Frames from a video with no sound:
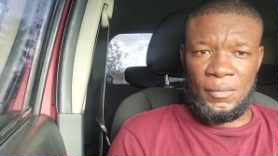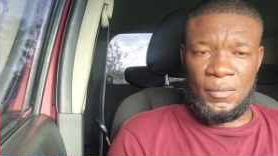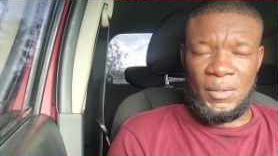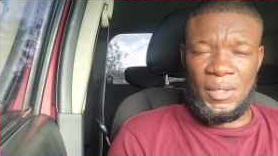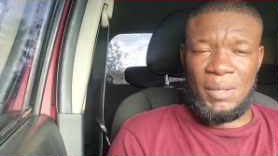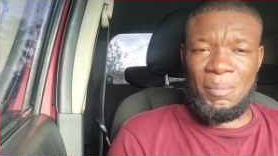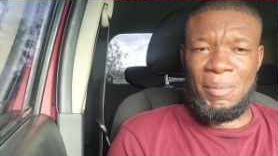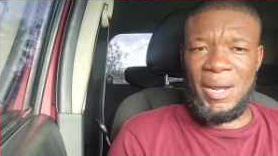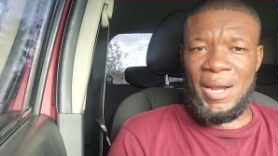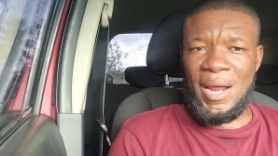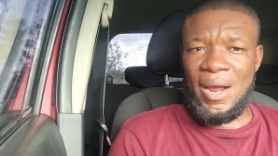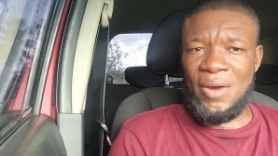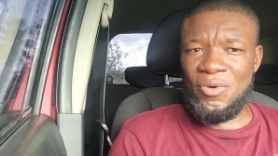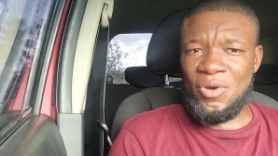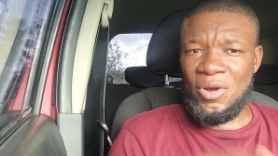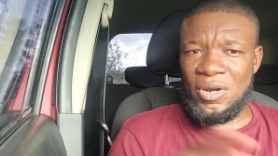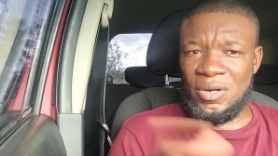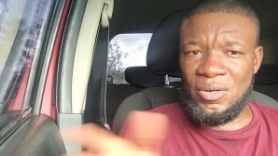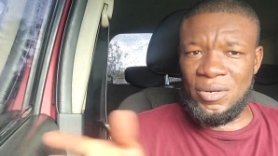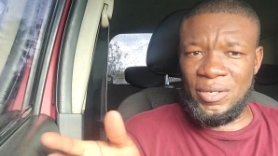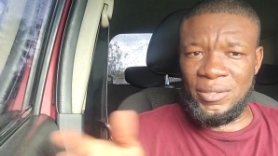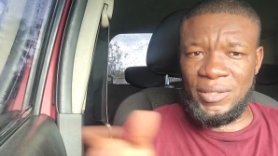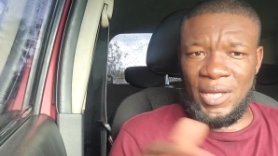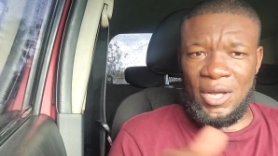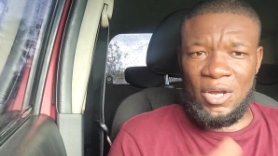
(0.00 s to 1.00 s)
But I
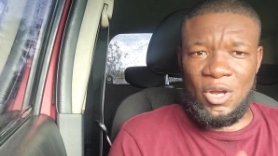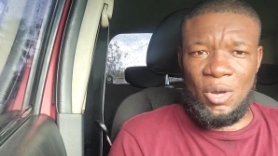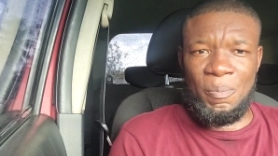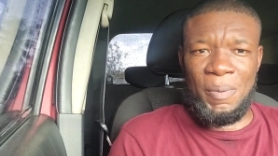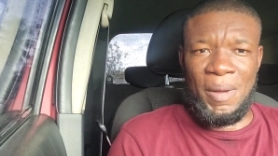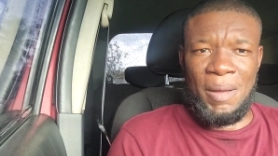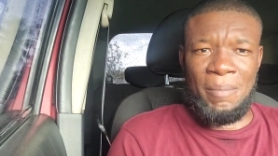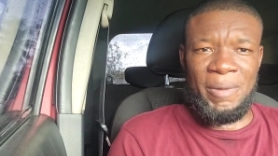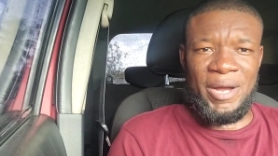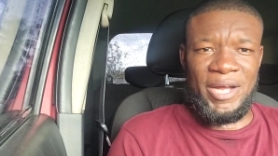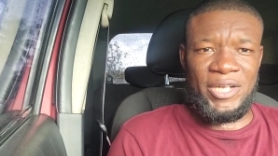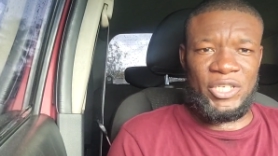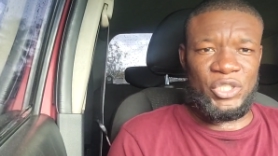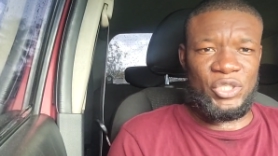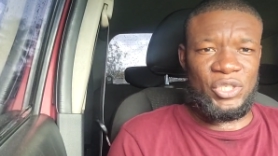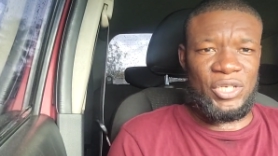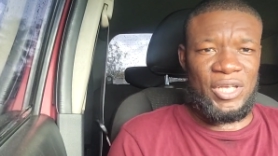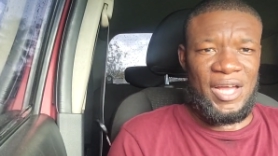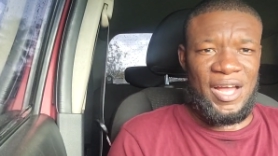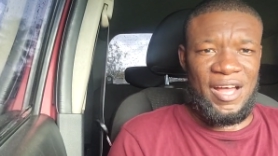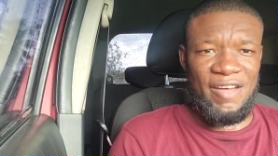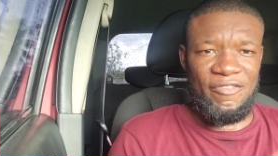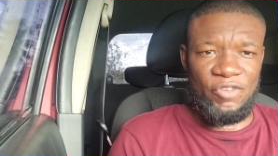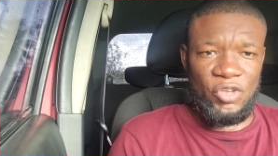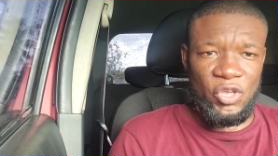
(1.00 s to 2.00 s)
run go take up a man she
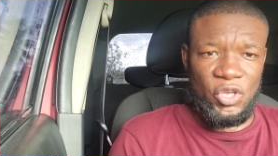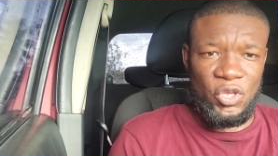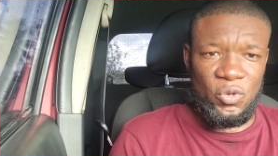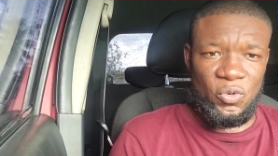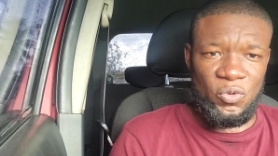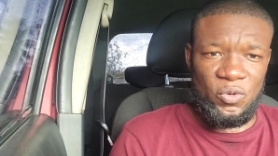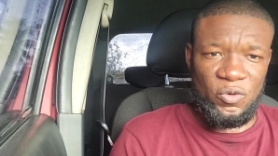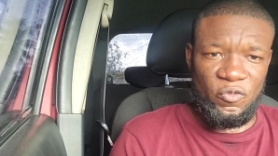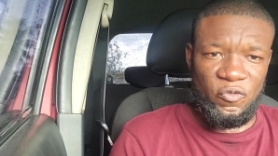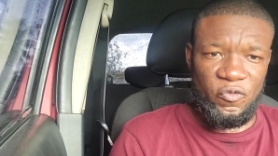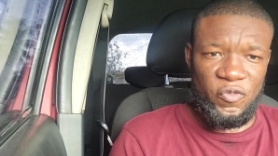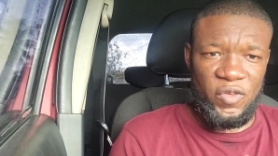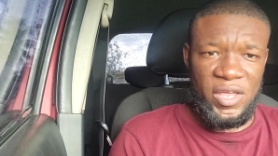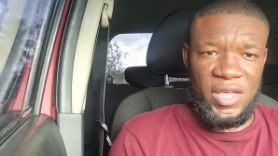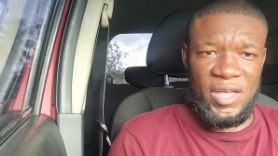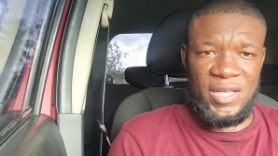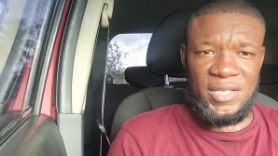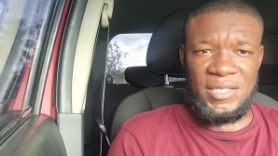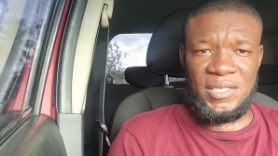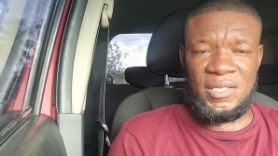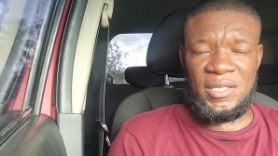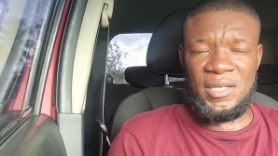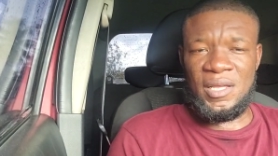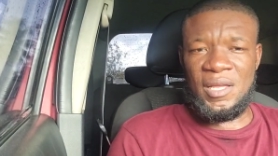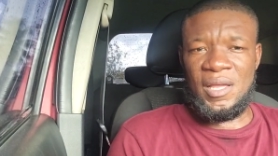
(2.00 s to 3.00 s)
have cute
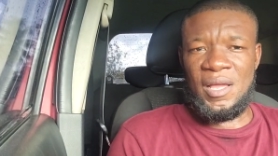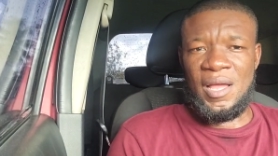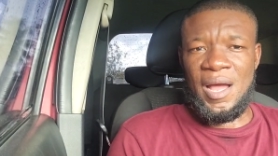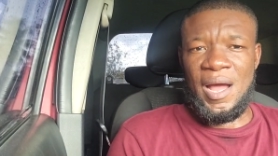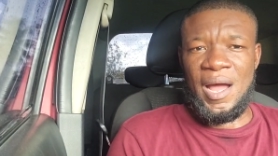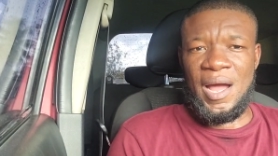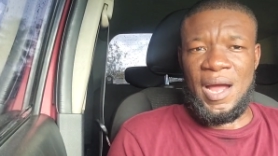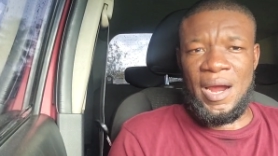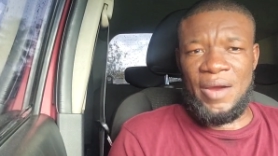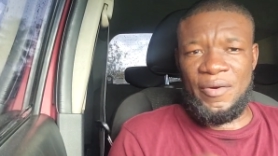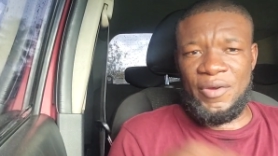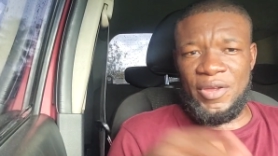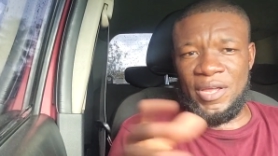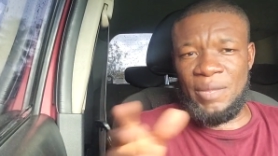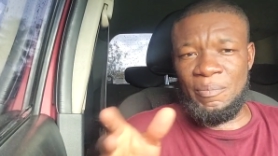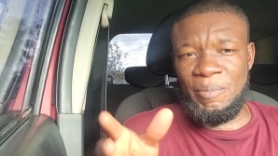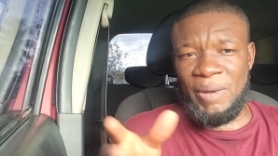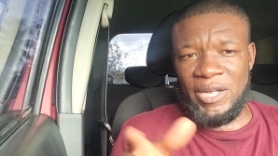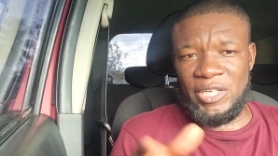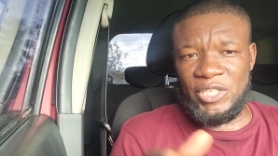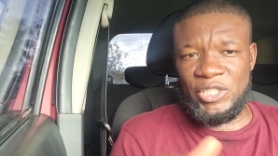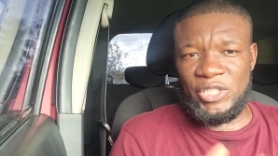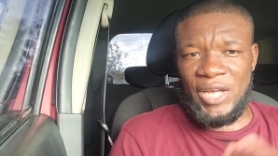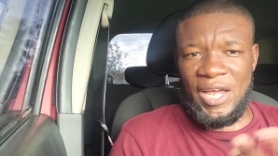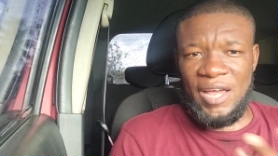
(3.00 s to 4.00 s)
face or him
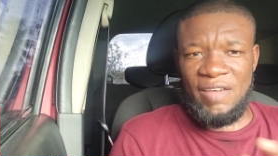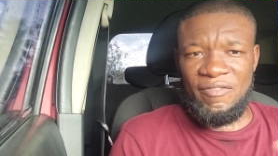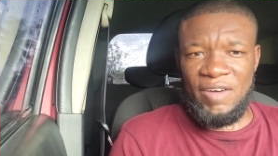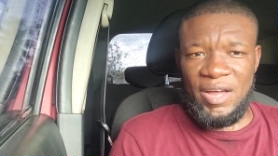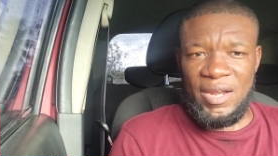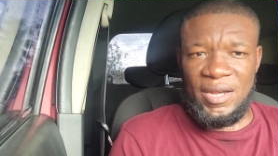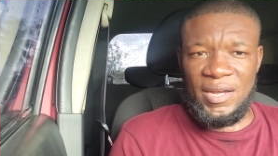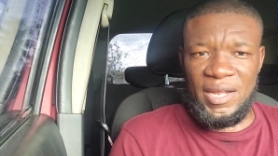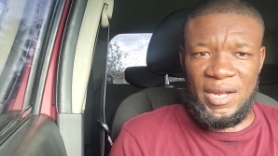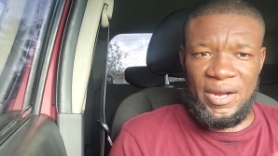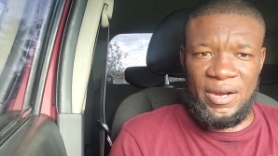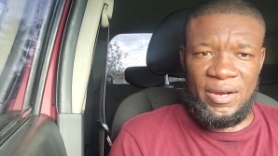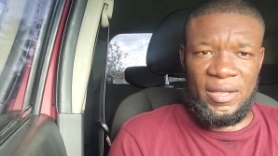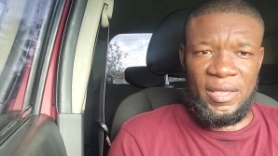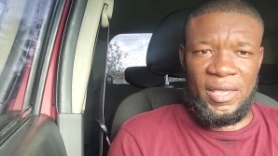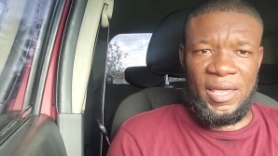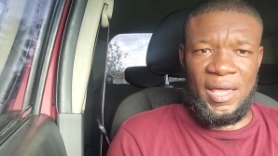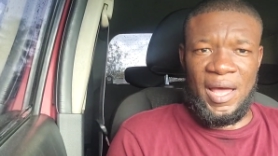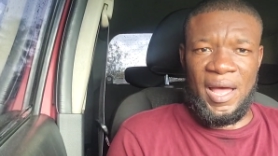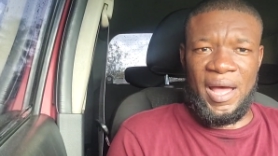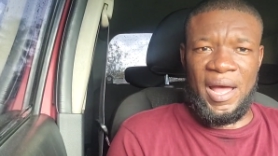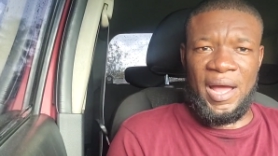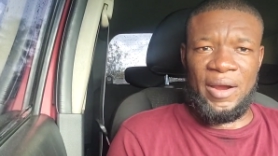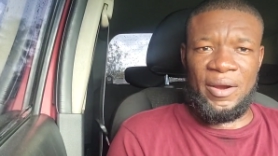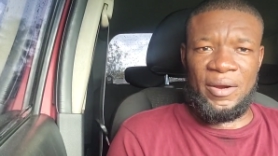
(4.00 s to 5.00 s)
my drive a dear
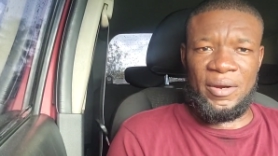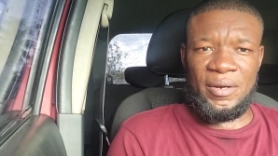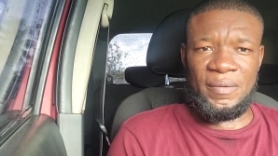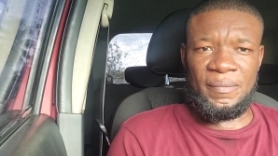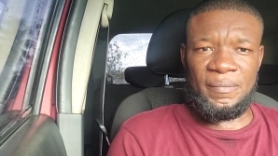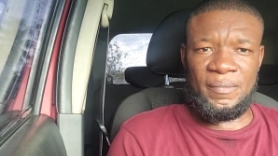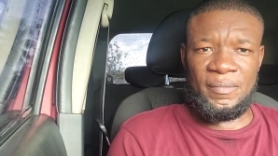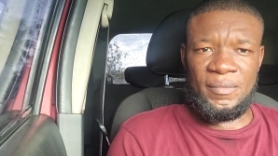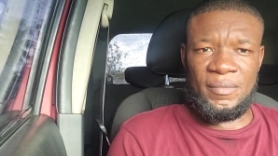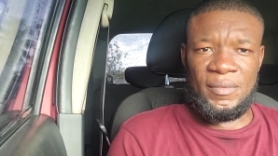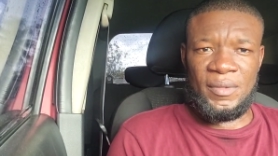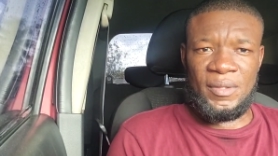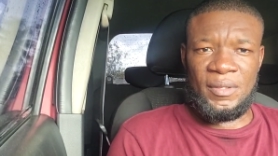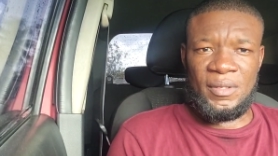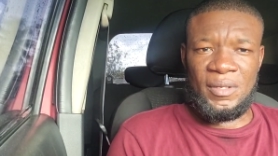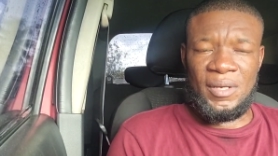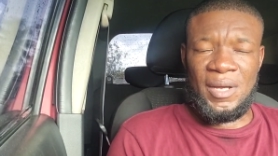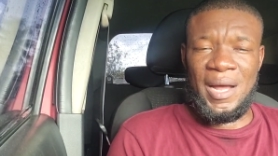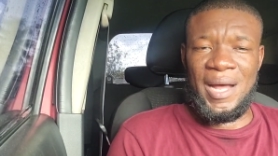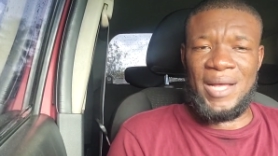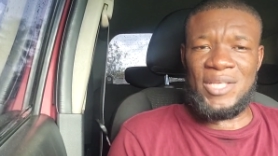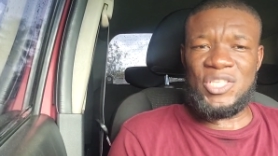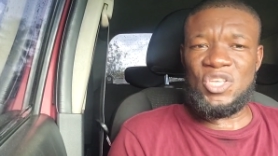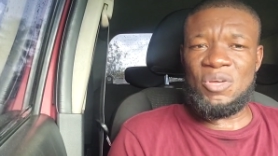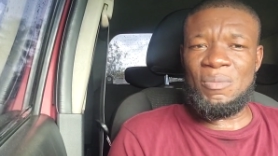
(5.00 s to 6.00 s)
car.
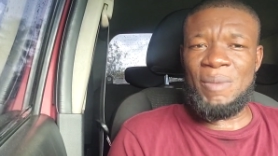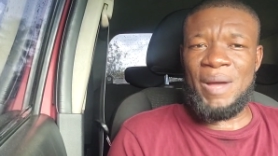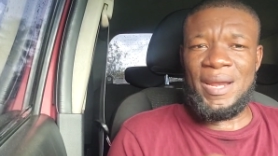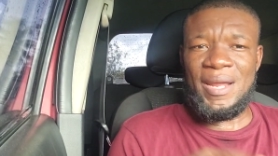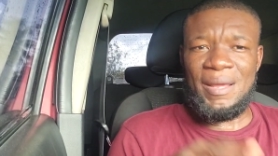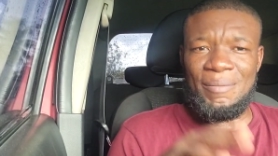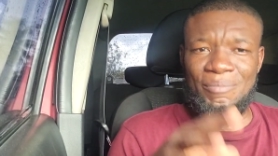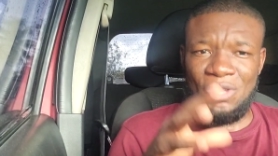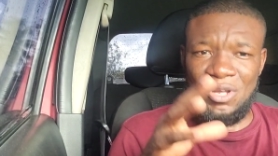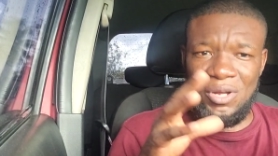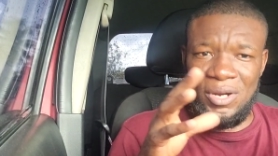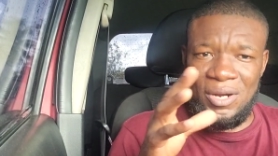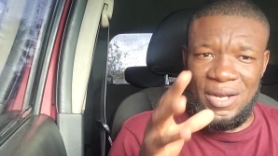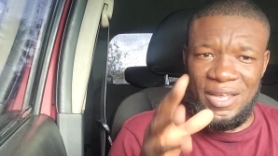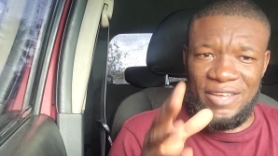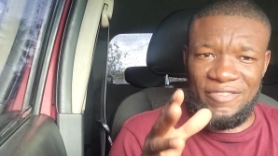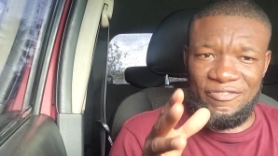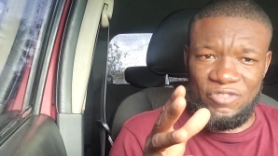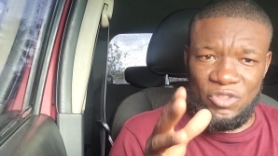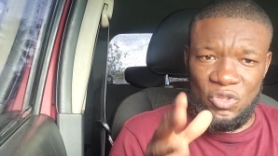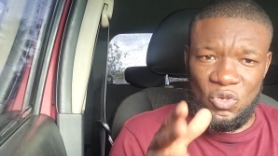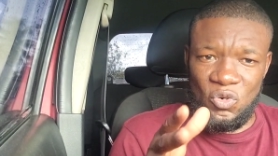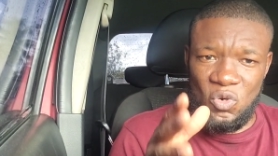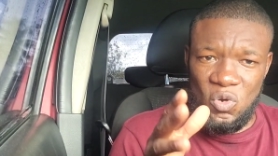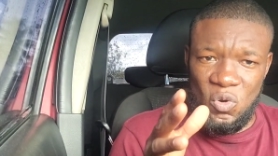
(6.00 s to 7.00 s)
Cause some of them no
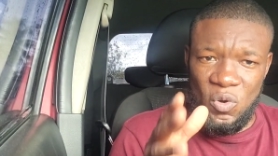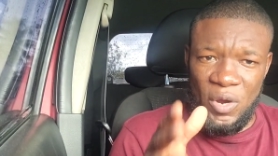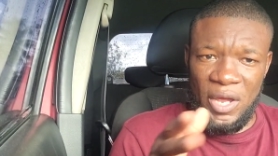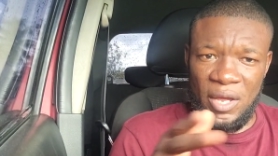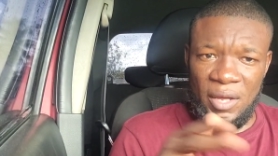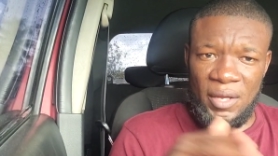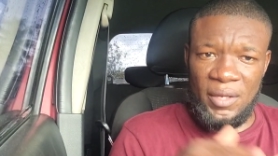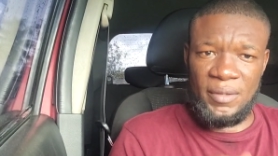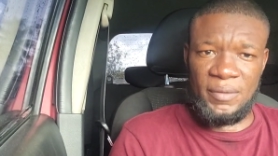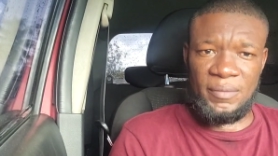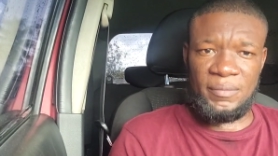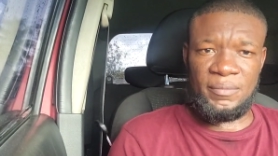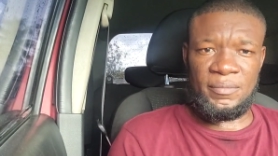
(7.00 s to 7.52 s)
live nowhere.